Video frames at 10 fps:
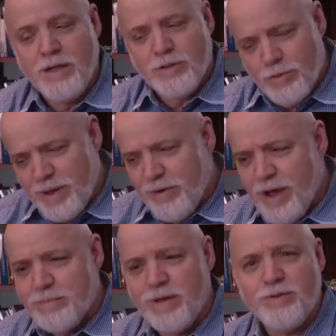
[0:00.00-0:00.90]
though my
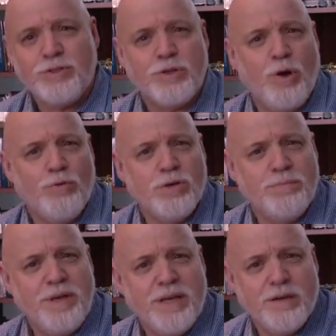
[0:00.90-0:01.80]
grandmother scolded
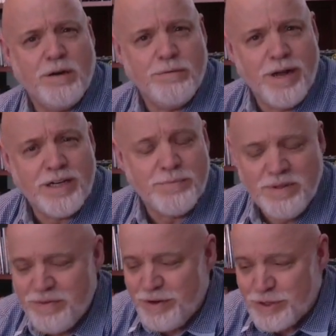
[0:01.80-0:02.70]
me and corrected
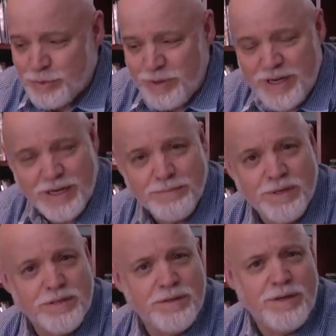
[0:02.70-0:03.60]
me very sweetly,
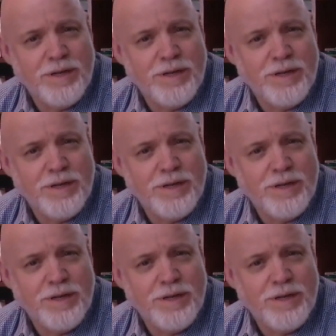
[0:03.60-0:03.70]
but